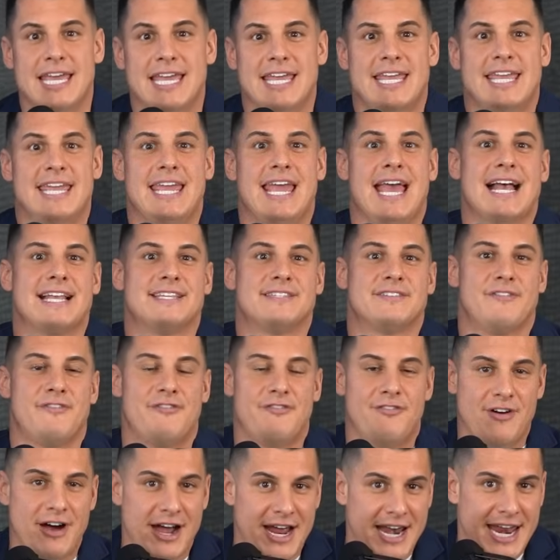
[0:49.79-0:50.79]
He has a
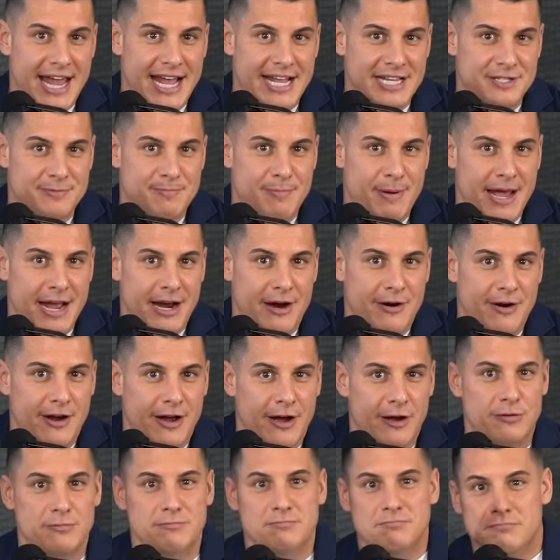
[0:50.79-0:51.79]
finance
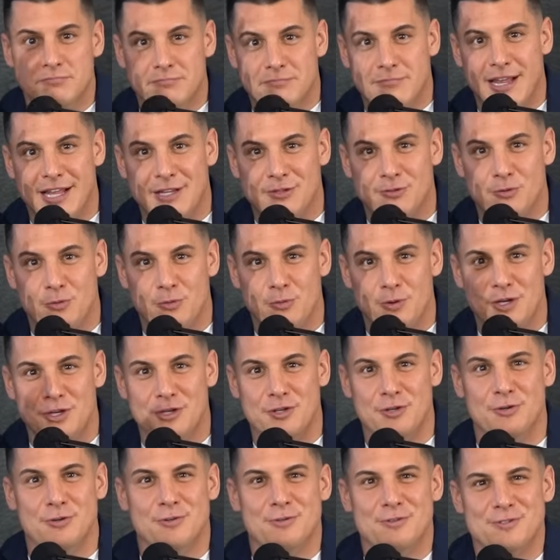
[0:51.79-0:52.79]
background. That's what we
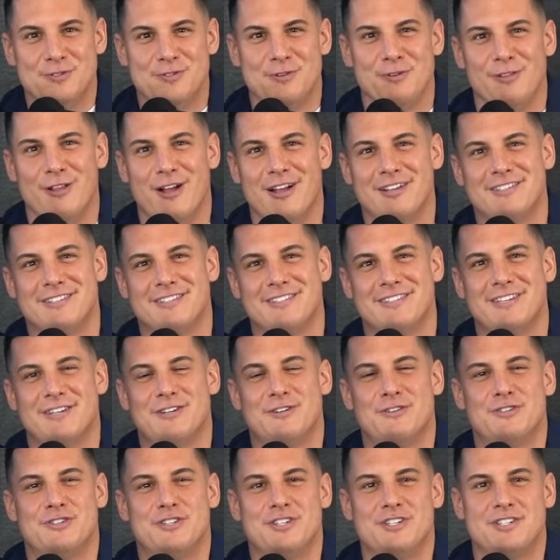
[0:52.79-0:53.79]
do, so lots of
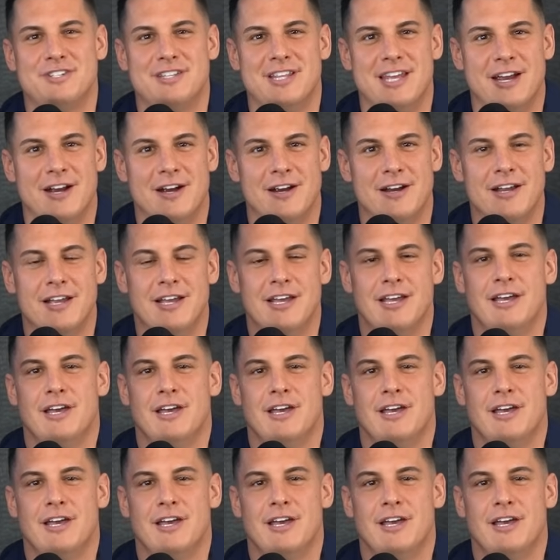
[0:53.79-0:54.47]
synergies there.